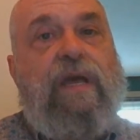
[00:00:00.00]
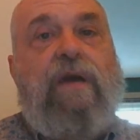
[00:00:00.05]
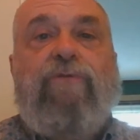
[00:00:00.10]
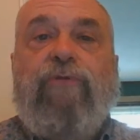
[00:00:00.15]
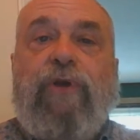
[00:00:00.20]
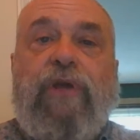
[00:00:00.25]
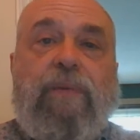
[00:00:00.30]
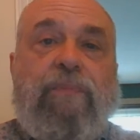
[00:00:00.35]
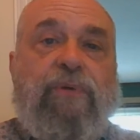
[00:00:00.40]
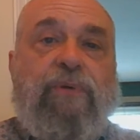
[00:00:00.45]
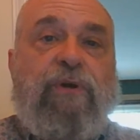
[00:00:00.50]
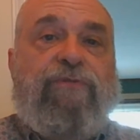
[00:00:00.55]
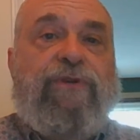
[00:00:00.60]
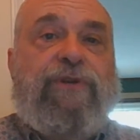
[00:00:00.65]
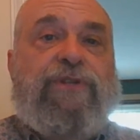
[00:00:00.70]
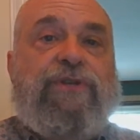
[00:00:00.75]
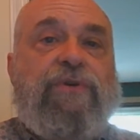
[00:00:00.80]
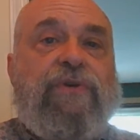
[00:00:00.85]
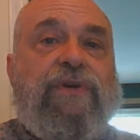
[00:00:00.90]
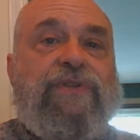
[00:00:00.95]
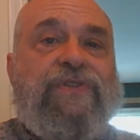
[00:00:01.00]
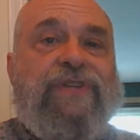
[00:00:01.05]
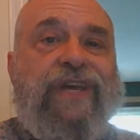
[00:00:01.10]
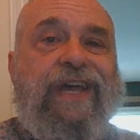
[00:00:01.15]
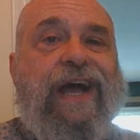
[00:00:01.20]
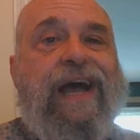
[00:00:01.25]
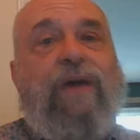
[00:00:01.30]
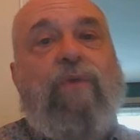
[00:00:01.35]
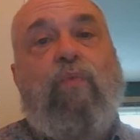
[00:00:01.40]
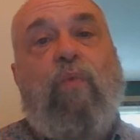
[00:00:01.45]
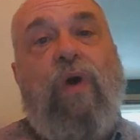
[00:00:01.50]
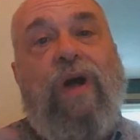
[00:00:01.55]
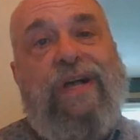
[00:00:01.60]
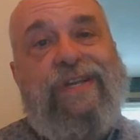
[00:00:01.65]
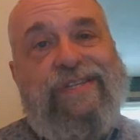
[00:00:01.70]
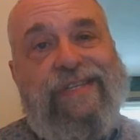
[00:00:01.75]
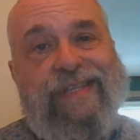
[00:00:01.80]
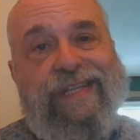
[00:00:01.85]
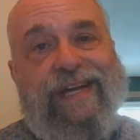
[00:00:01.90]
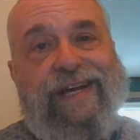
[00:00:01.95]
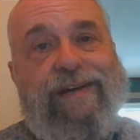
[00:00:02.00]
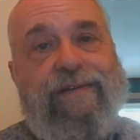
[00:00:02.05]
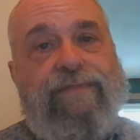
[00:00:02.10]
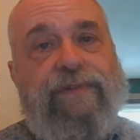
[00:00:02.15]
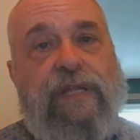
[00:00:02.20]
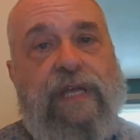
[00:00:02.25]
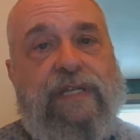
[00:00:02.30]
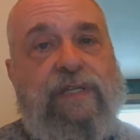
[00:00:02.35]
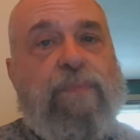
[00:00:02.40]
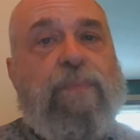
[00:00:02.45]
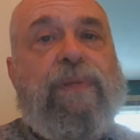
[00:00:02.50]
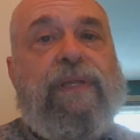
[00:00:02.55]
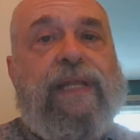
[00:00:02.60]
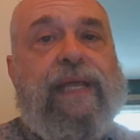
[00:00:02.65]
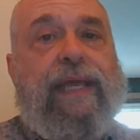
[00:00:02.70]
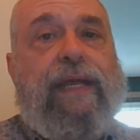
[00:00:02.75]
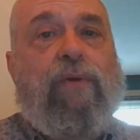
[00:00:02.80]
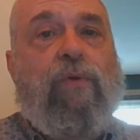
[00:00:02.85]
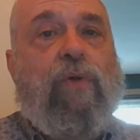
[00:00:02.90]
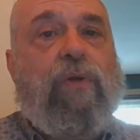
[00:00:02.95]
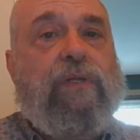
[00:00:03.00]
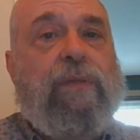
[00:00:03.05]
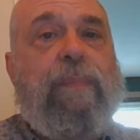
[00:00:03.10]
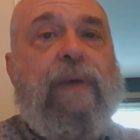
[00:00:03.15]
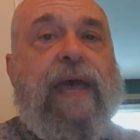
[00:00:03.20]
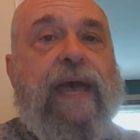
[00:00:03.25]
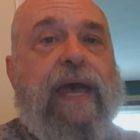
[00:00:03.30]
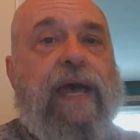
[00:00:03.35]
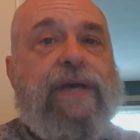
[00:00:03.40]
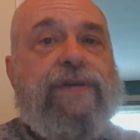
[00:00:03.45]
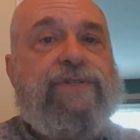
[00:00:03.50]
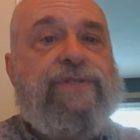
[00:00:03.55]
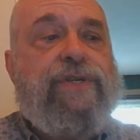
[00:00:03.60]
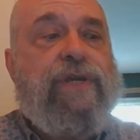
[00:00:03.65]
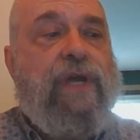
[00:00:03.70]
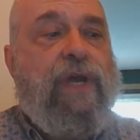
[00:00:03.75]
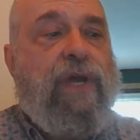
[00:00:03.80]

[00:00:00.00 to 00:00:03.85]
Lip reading: For imperfect, you can say I was loved, that's plain old past,